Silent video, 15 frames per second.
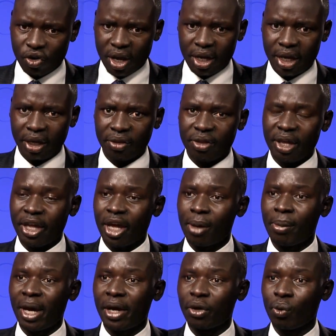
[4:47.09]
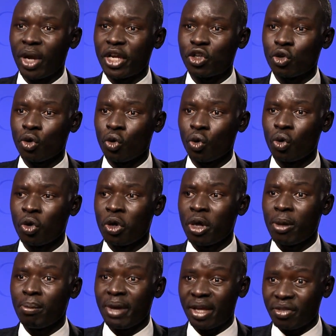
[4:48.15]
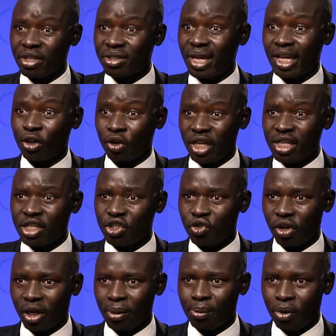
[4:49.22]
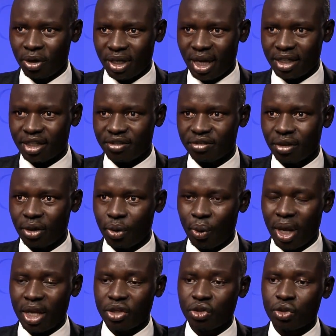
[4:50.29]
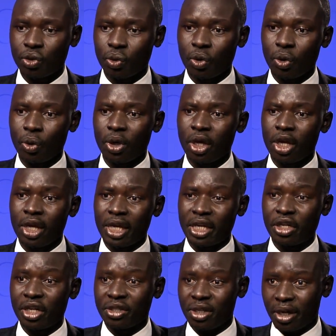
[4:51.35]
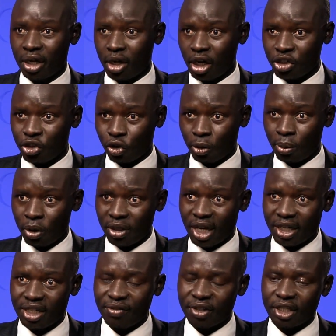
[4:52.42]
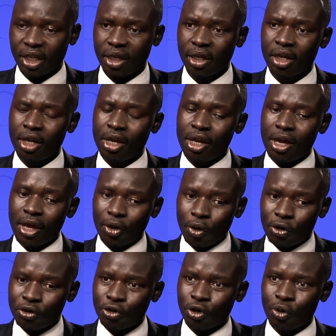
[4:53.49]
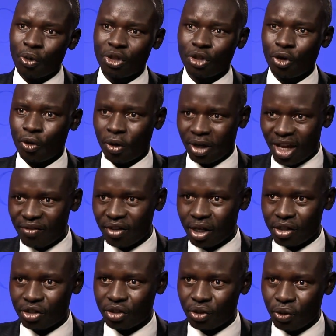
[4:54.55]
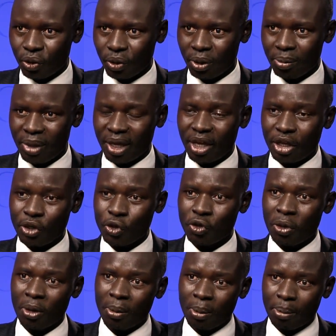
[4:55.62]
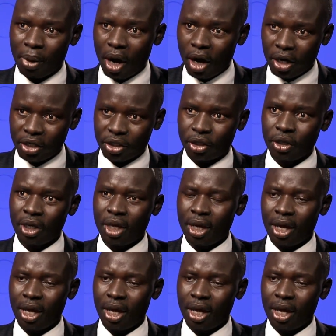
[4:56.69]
training, thinking about way to make this cattle industry productive, ways to increase agricultural productivity, and also with local governance too, making youth part